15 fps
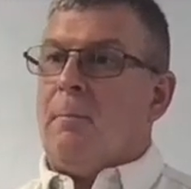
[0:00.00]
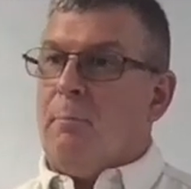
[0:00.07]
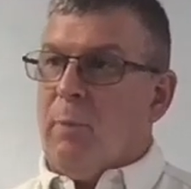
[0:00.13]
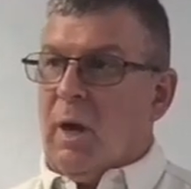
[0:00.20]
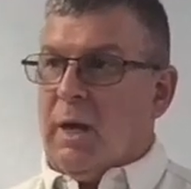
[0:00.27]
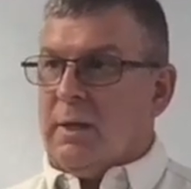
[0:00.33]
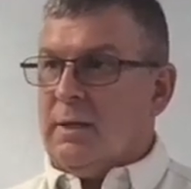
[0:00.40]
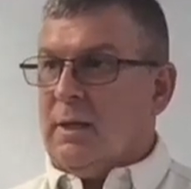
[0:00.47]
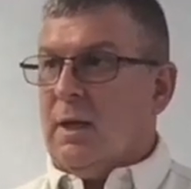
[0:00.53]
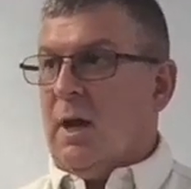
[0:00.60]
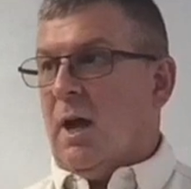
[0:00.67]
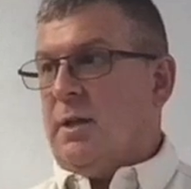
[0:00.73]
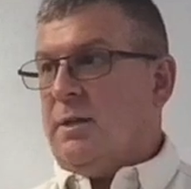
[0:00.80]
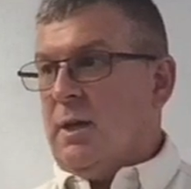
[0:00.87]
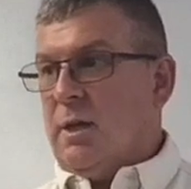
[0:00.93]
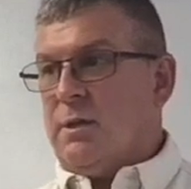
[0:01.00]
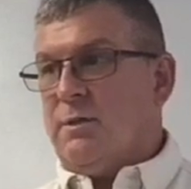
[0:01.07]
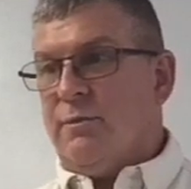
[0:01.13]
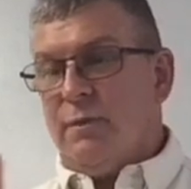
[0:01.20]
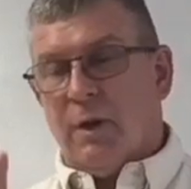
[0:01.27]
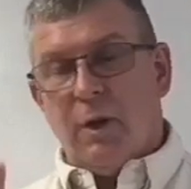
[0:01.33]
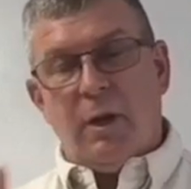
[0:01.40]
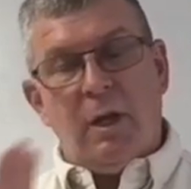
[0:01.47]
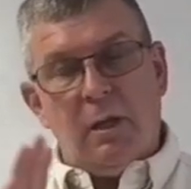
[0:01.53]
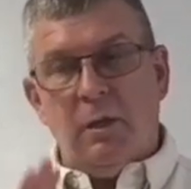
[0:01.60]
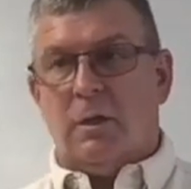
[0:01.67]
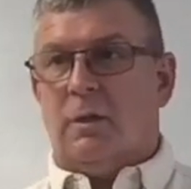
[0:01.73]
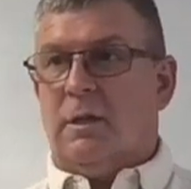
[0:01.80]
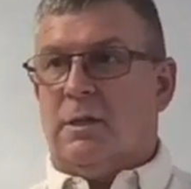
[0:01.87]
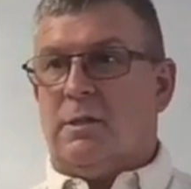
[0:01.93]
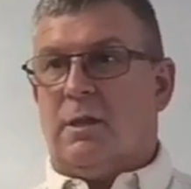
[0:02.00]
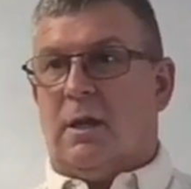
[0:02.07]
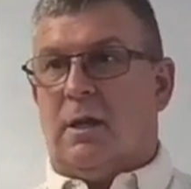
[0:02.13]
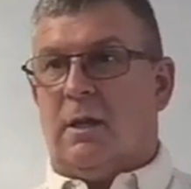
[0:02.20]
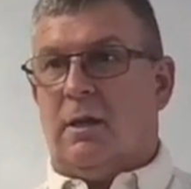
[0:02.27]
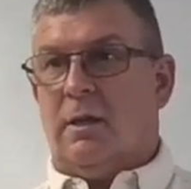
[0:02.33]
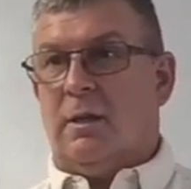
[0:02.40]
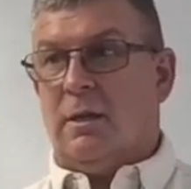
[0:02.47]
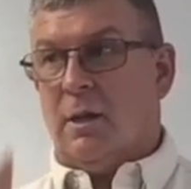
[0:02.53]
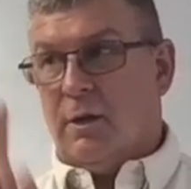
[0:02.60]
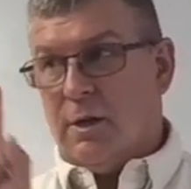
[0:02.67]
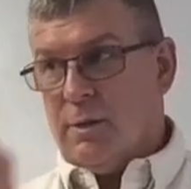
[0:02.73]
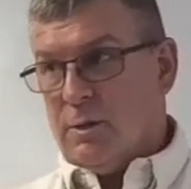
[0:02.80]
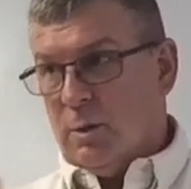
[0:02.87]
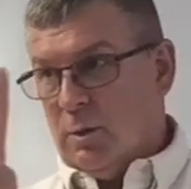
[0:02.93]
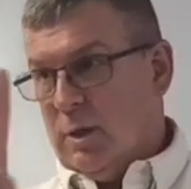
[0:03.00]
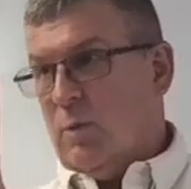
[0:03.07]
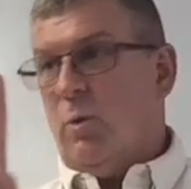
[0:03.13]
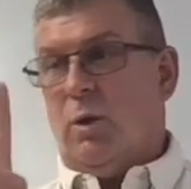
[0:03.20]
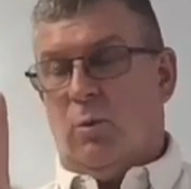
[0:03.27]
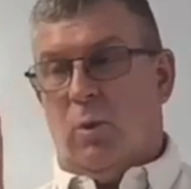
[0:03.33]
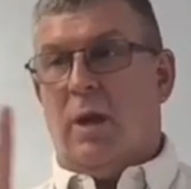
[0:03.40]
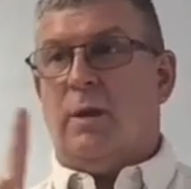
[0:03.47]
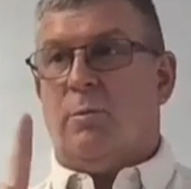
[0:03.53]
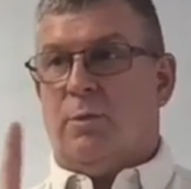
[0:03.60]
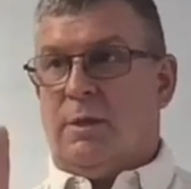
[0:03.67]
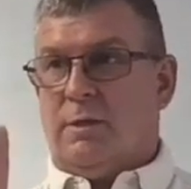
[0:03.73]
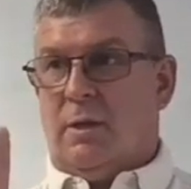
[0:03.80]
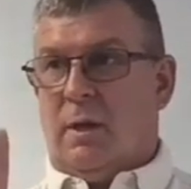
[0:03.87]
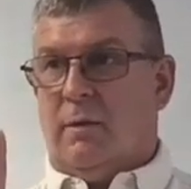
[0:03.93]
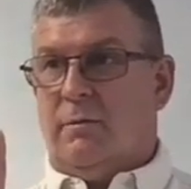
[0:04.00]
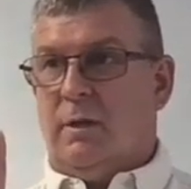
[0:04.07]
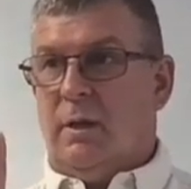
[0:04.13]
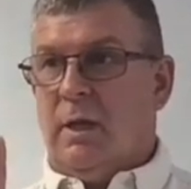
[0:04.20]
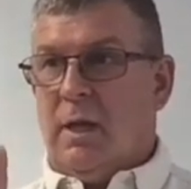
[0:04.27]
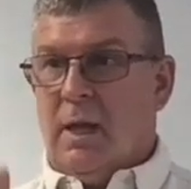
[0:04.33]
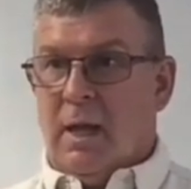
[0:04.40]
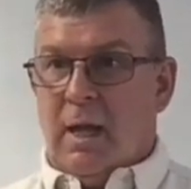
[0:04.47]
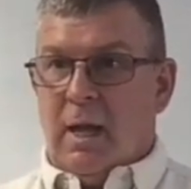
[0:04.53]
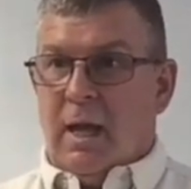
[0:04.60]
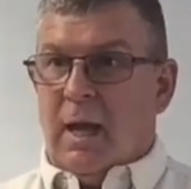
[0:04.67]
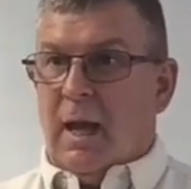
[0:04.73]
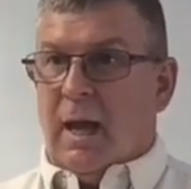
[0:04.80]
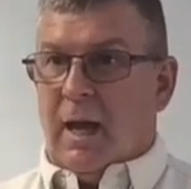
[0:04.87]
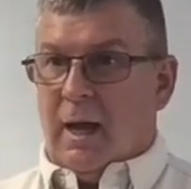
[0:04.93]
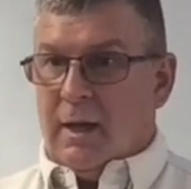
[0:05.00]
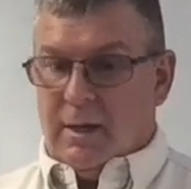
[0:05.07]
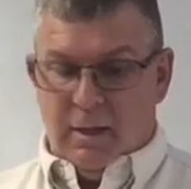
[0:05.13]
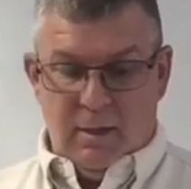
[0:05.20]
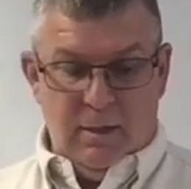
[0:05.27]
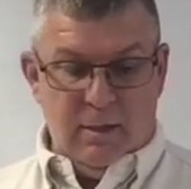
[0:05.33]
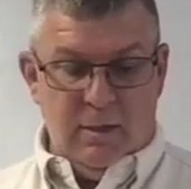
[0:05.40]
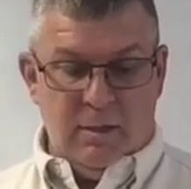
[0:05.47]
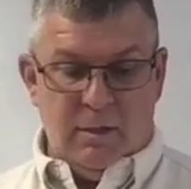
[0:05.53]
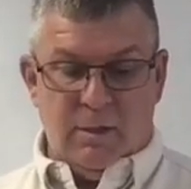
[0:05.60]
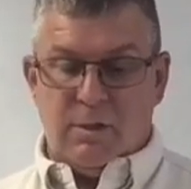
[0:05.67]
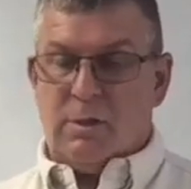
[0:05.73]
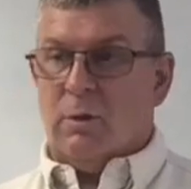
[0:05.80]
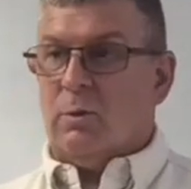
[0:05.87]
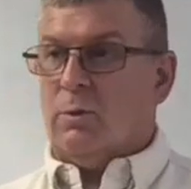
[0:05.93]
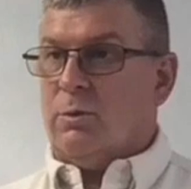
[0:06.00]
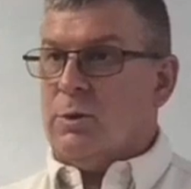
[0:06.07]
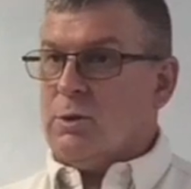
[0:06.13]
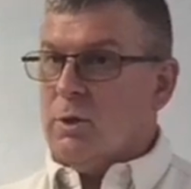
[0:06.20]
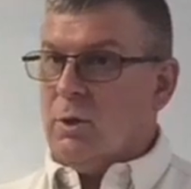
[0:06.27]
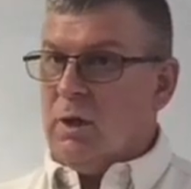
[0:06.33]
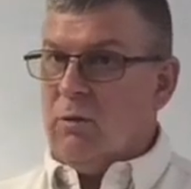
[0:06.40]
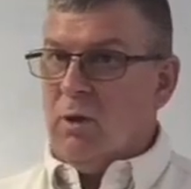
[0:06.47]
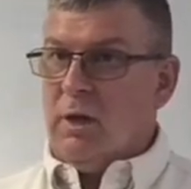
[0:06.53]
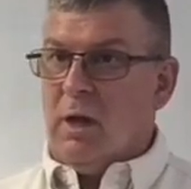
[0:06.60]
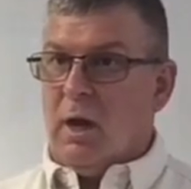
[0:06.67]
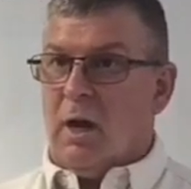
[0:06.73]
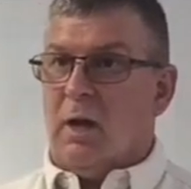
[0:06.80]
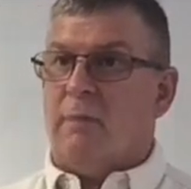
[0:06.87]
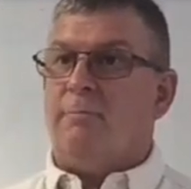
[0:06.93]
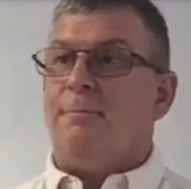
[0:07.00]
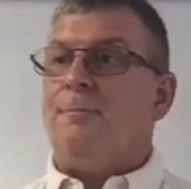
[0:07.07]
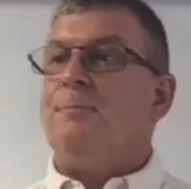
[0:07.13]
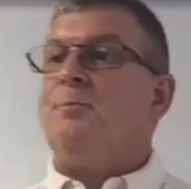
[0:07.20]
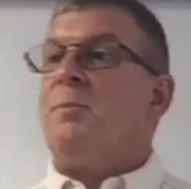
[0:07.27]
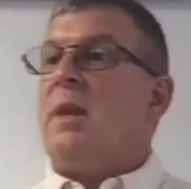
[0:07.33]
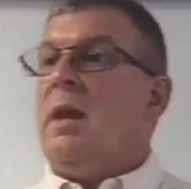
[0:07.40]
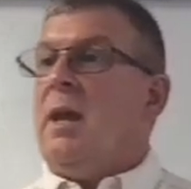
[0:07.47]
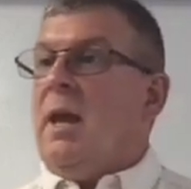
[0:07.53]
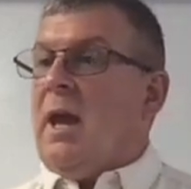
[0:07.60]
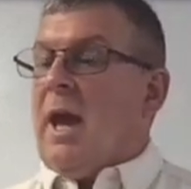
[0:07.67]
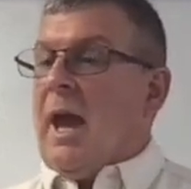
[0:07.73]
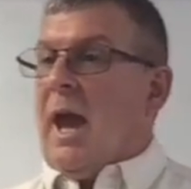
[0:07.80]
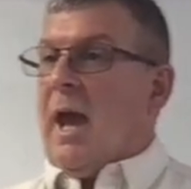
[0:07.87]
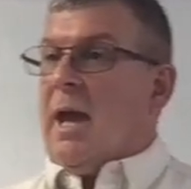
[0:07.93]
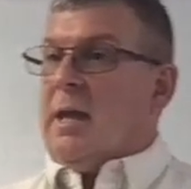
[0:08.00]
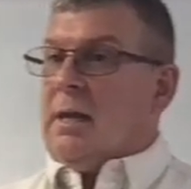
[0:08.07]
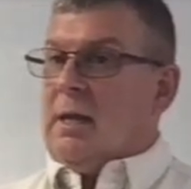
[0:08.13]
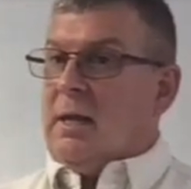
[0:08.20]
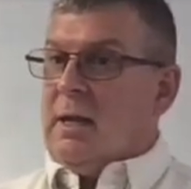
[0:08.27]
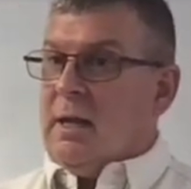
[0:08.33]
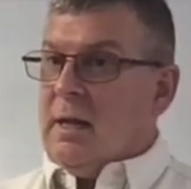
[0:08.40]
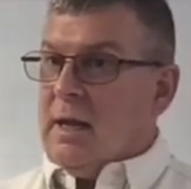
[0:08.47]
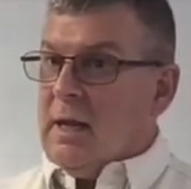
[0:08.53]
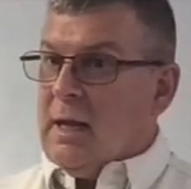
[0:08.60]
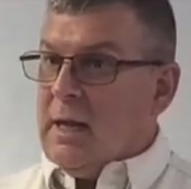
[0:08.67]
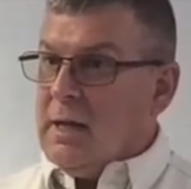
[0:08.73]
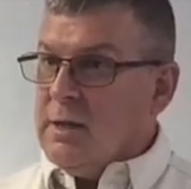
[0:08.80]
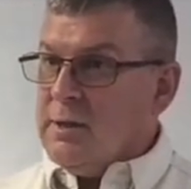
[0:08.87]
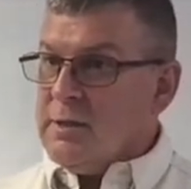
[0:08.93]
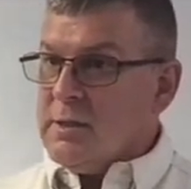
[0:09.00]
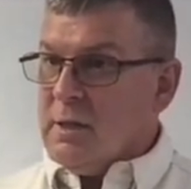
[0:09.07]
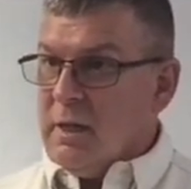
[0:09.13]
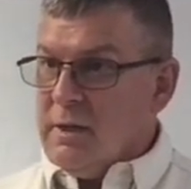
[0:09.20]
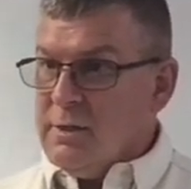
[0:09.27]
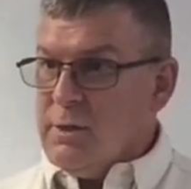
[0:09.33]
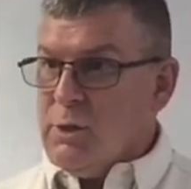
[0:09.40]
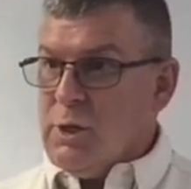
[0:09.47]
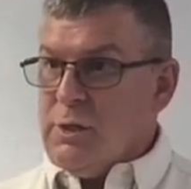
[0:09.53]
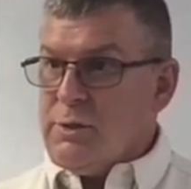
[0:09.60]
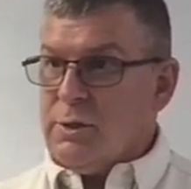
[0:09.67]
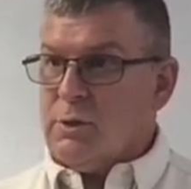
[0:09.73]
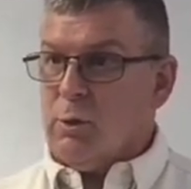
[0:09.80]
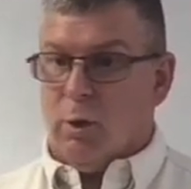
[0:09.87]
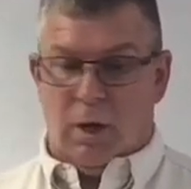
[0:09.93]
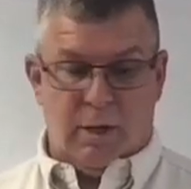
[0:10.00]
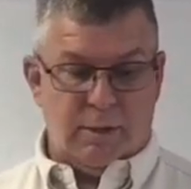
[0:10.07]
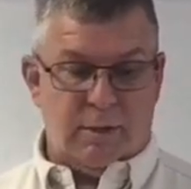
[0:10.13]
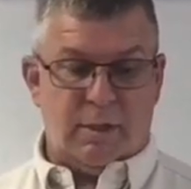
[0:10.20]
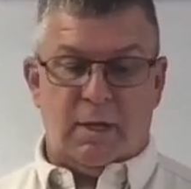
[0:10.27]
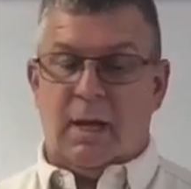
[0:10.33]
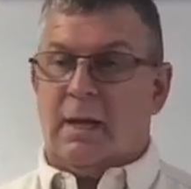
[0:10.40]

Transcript: But God does very clearly say there is only one way to be saved. And so there's only one God, and his son is Jesus Christ.